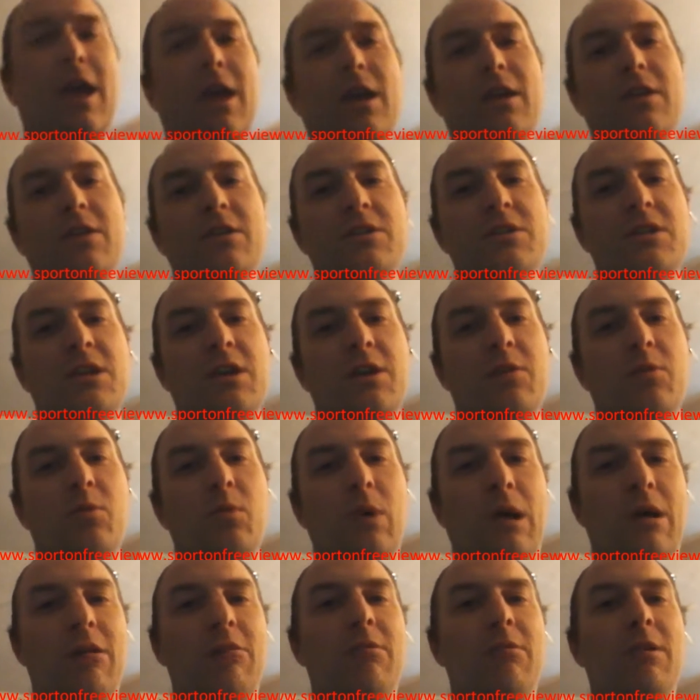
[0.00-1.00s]
And
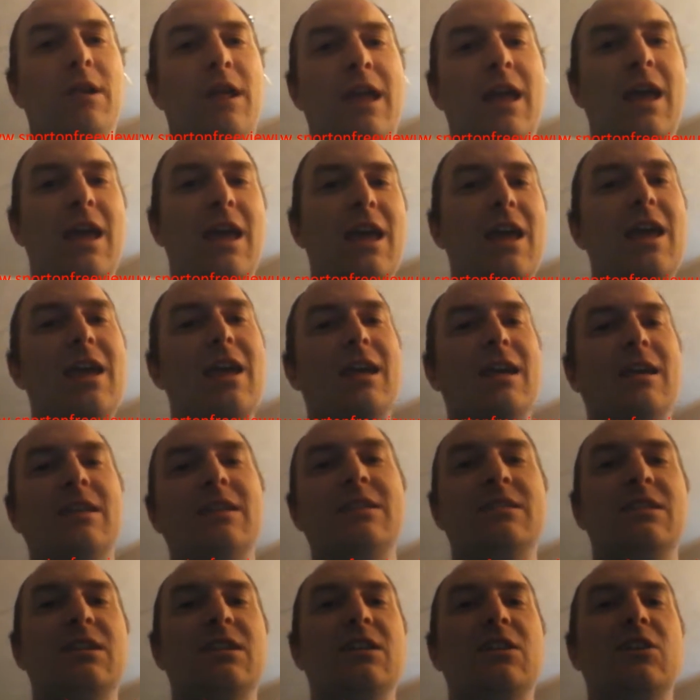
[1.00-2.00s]
well, here
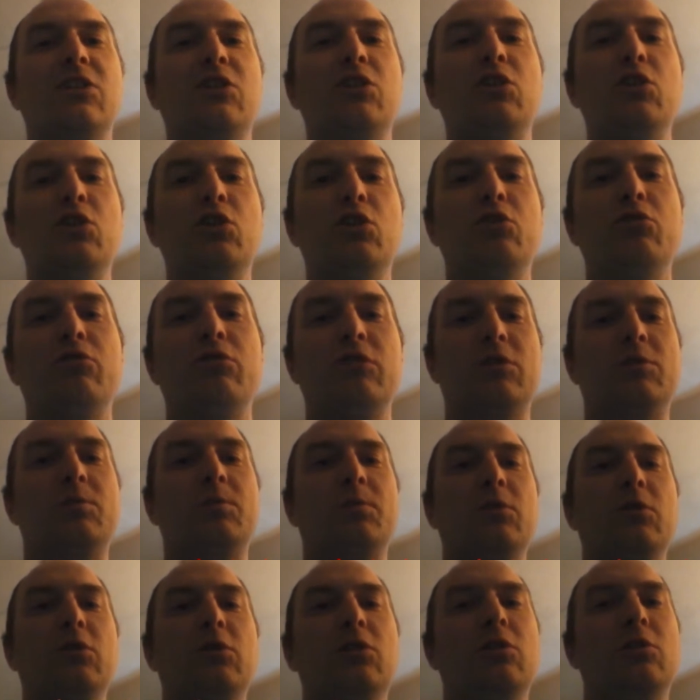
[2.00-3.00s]
is
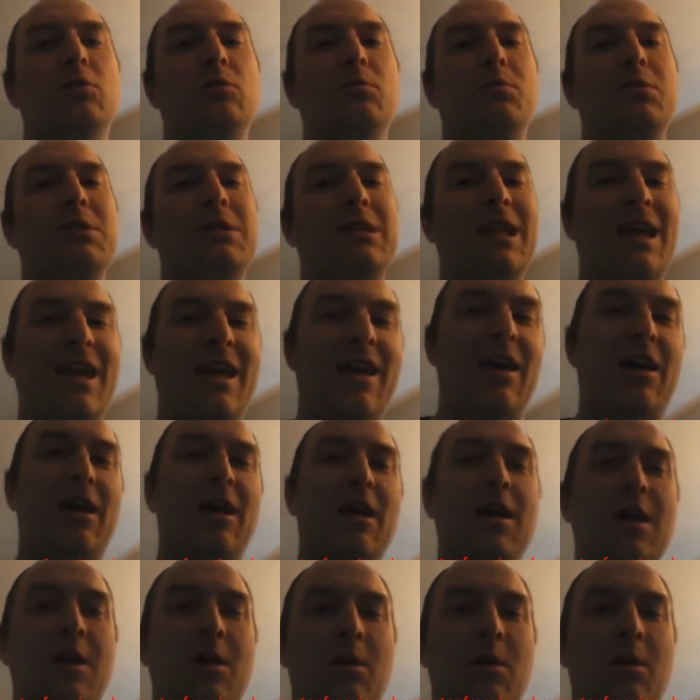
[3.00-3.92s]
Eurosport player.